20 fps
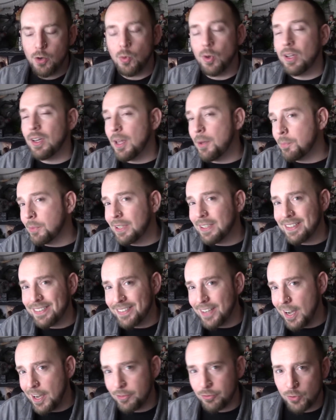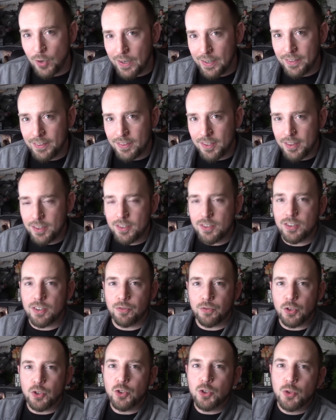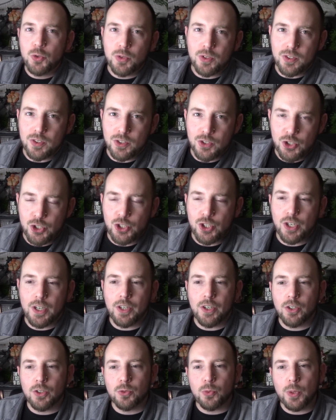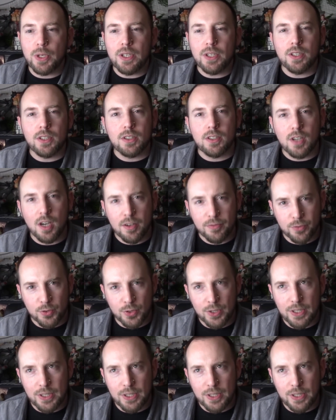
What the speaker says: Well, I'm going to dive right into this. If you're new to this channel, we cover